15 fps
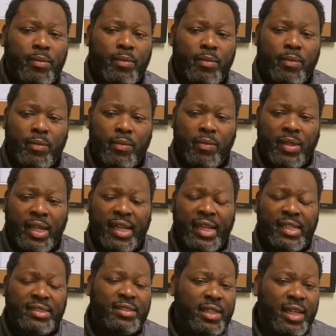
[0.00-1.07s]
the
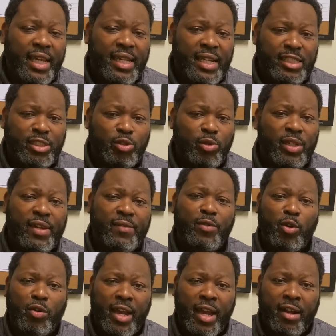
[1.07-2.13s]
intellect that you give your
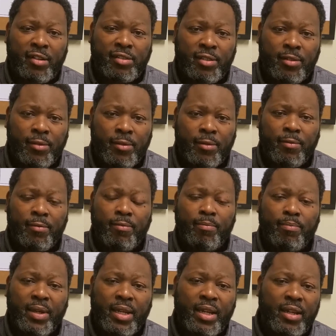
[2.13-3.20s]
character,
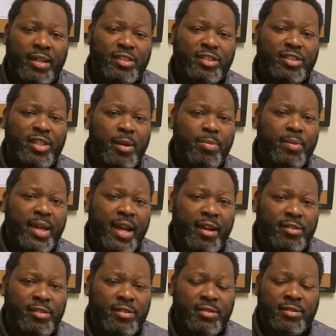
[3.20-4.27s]
because some
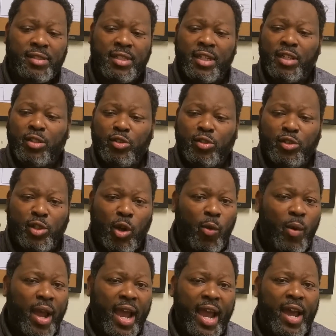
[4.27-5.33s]
characters don't
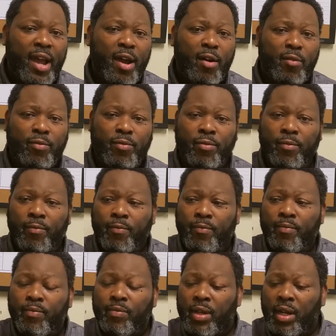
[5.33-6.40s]
have
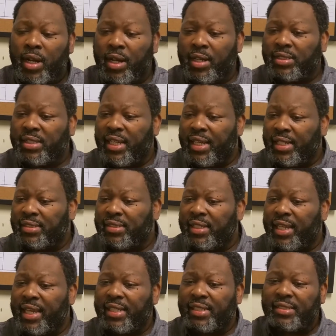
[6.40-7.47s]
the
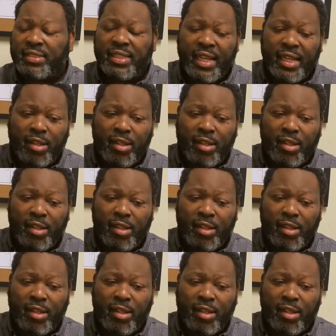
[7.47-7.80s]
intellect. Take,